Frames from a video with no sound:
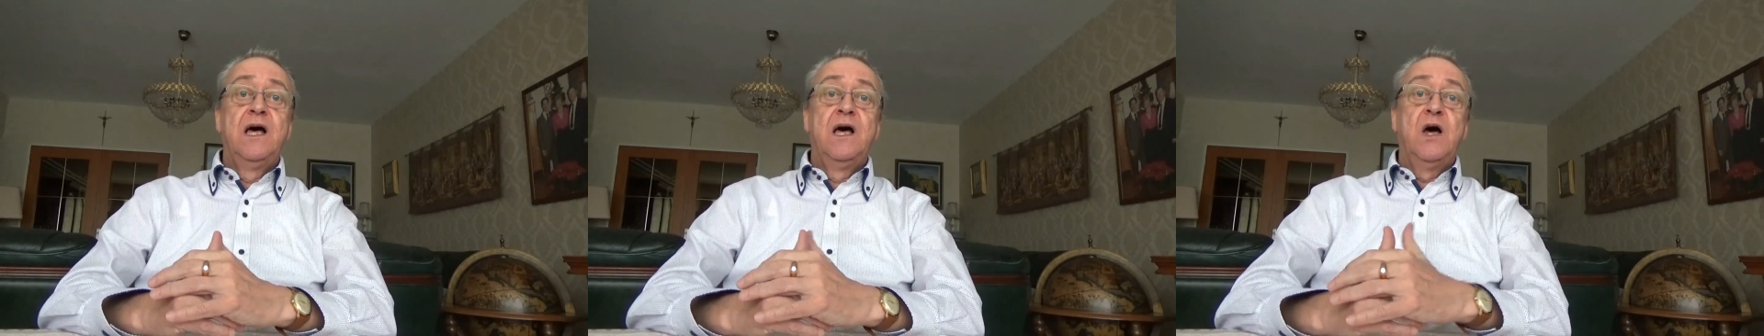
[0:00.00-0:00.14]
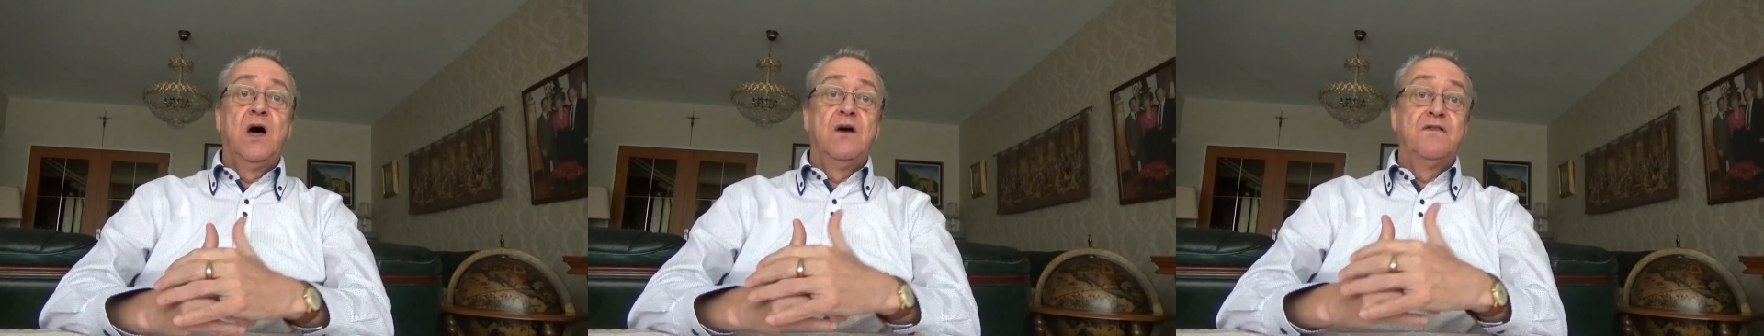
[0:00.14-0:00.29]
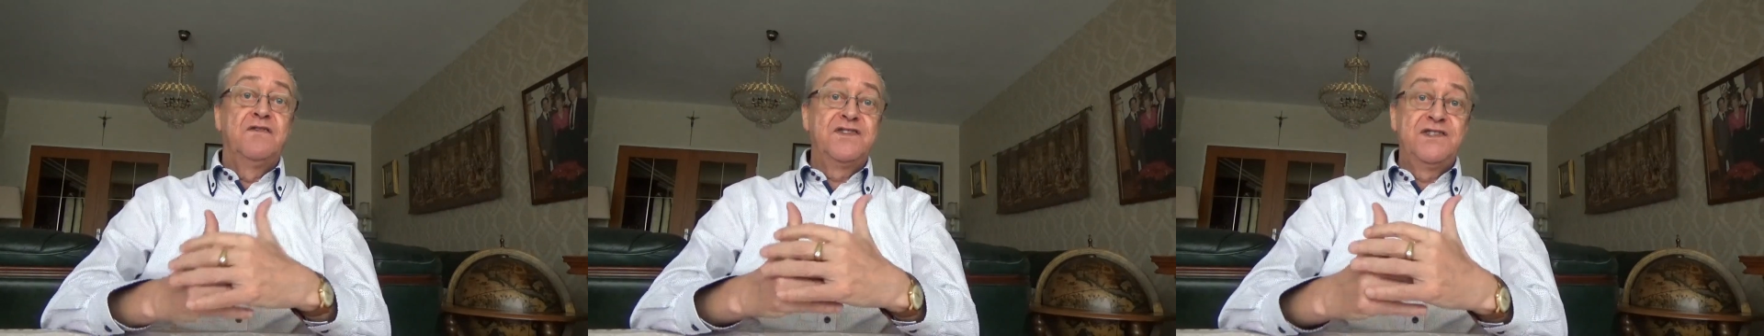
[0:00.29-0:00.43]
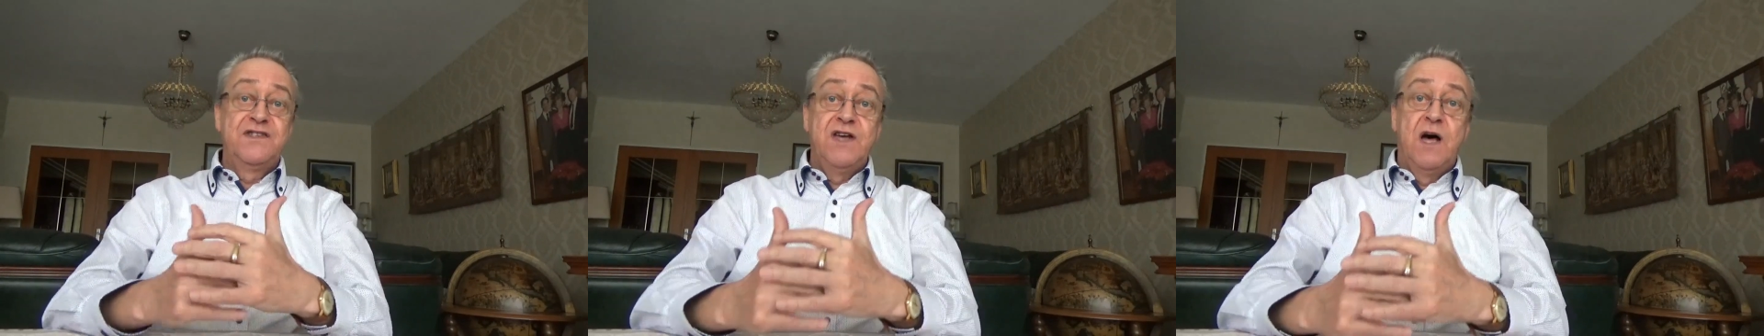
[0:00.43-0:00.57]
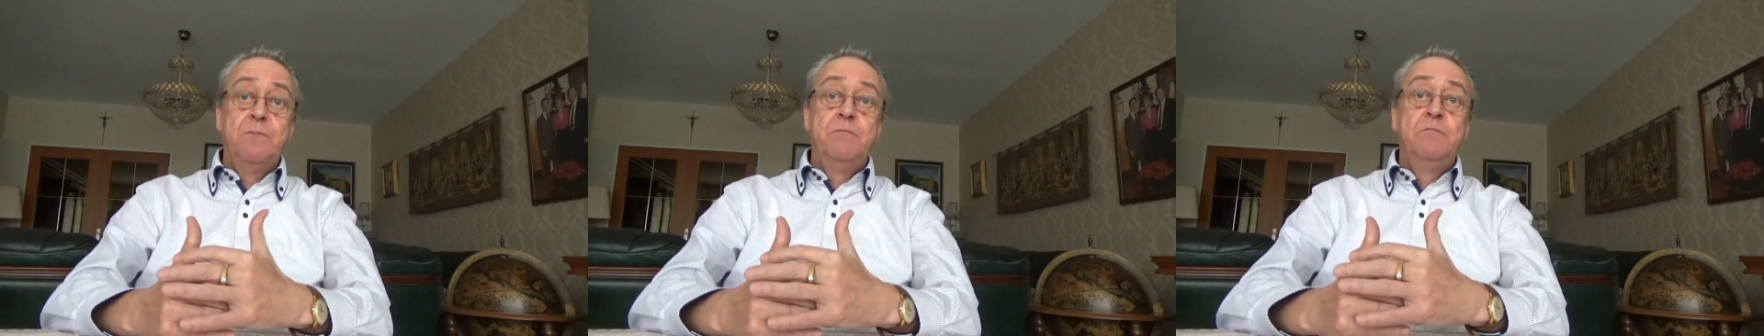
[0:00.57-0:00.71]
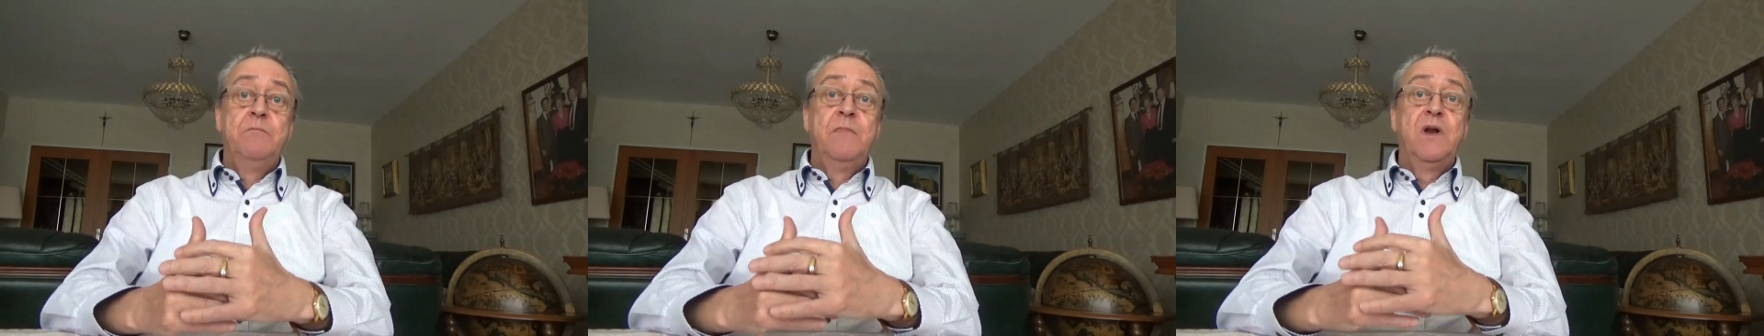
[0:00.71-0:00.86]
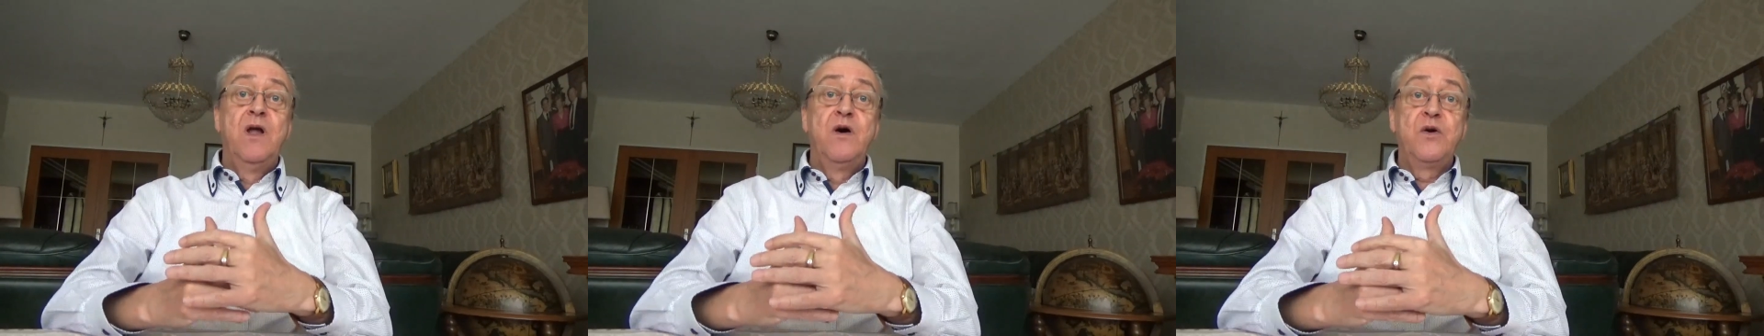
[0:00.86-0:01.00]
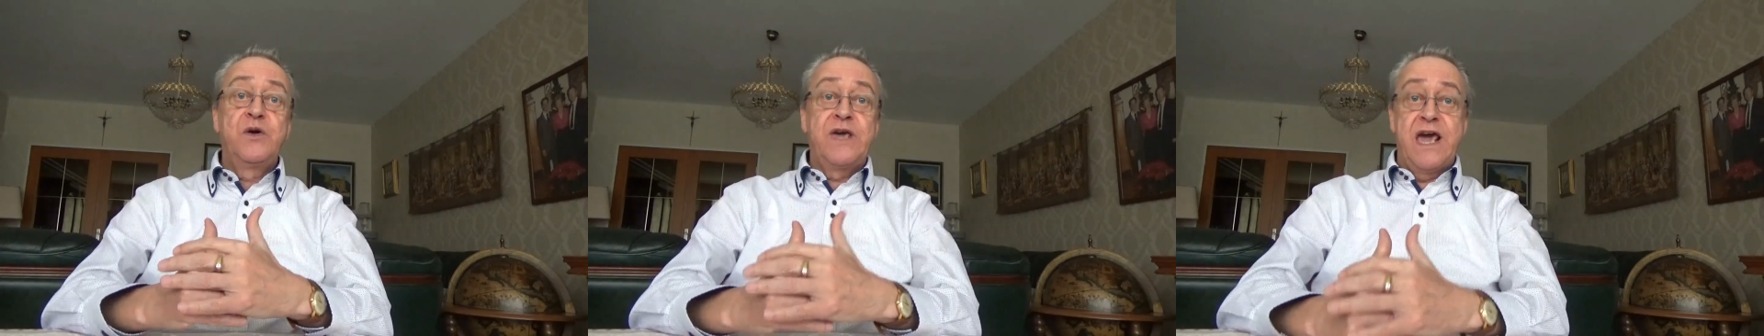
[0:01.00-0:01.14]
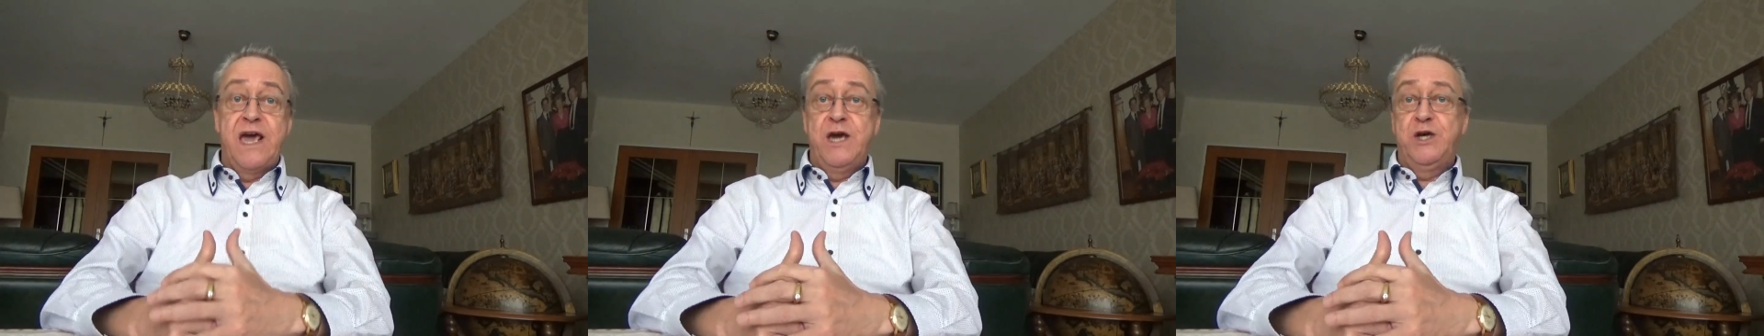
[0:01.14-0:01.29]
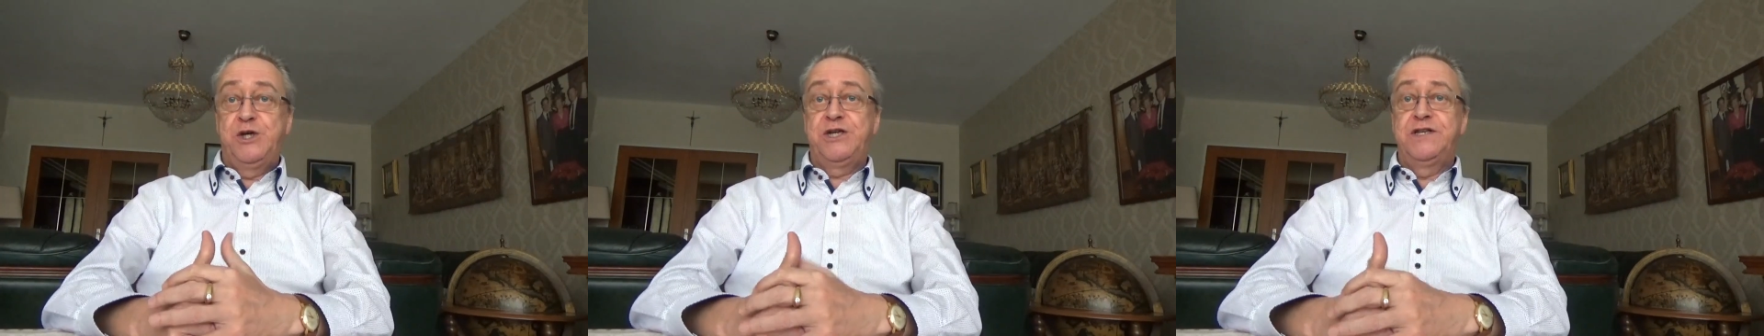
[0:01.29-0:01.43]
of some
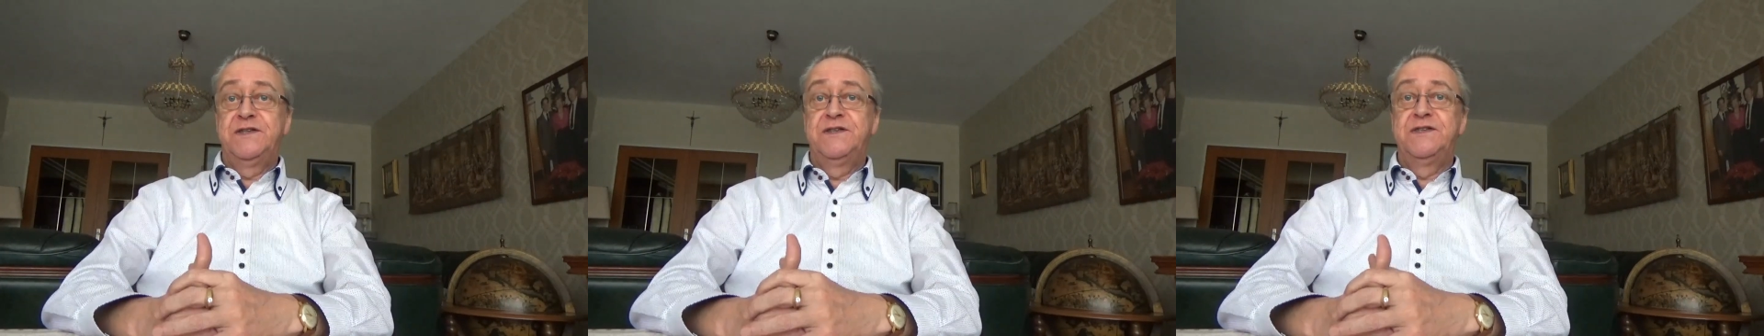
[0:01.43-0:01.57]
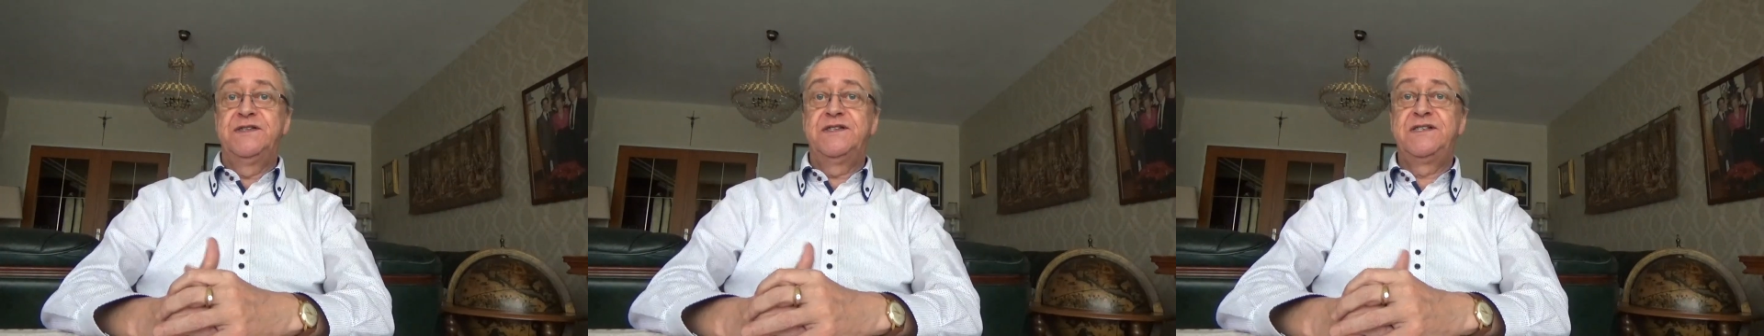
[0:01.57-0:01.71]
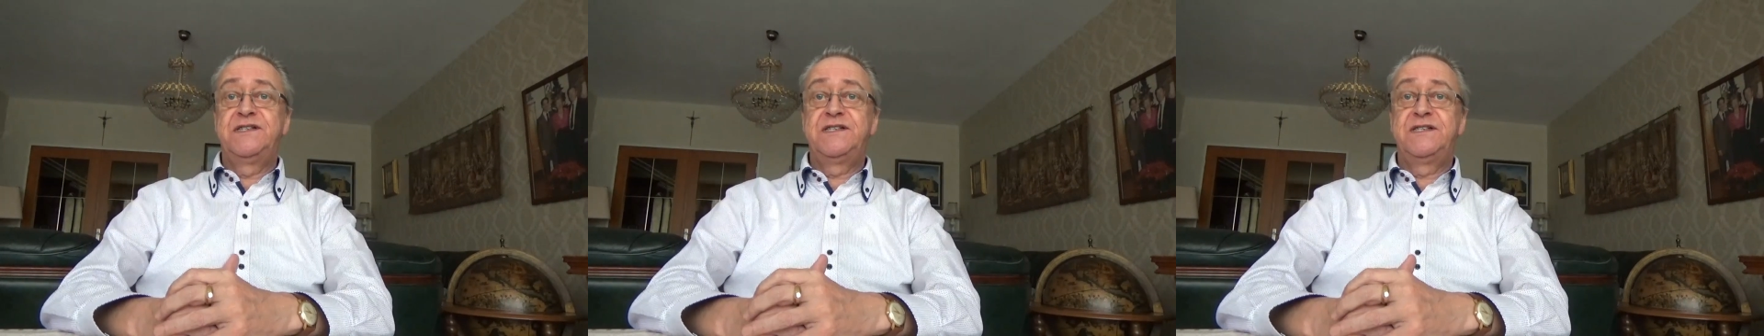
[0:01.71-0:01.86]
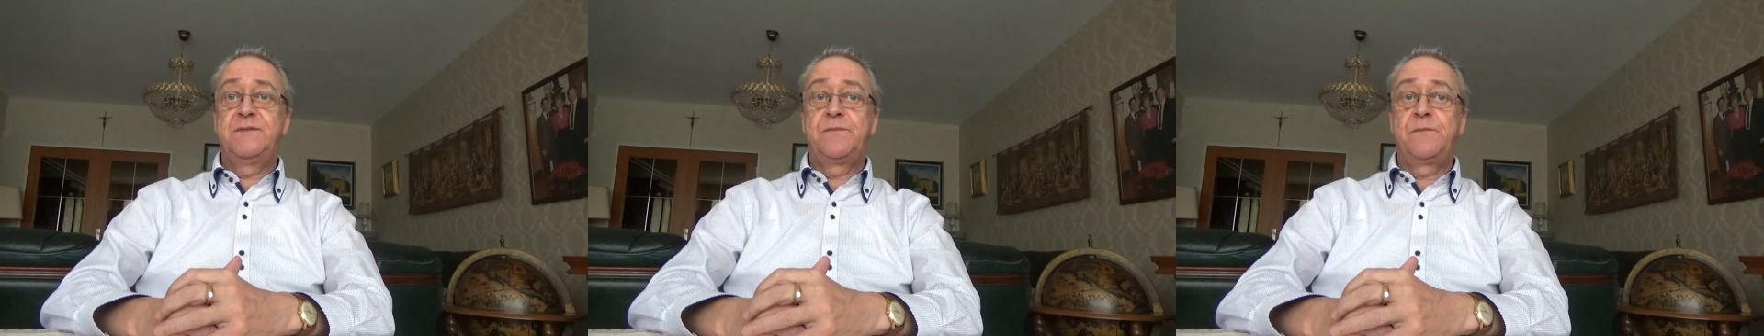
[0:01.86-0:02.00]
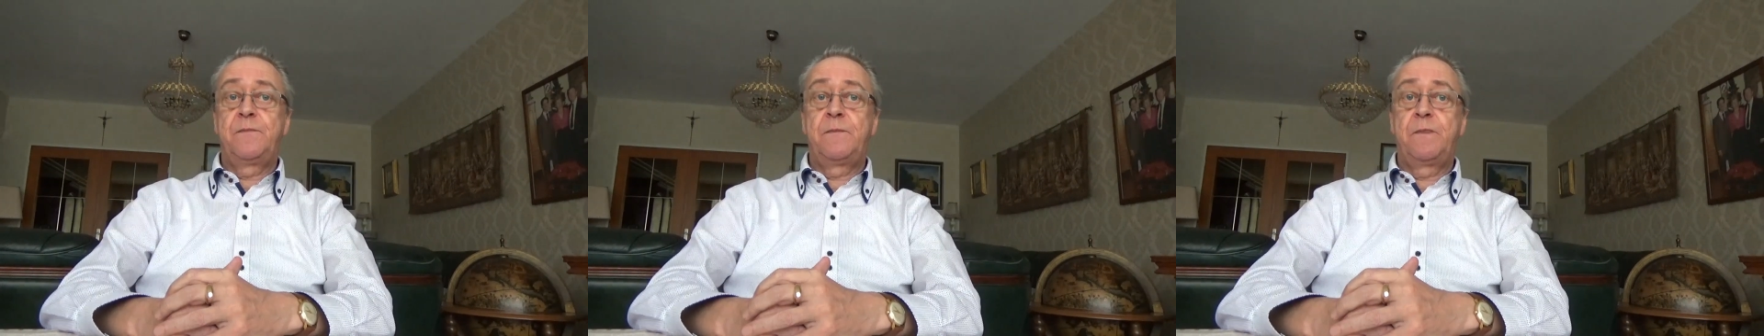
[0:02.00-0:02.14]
locations.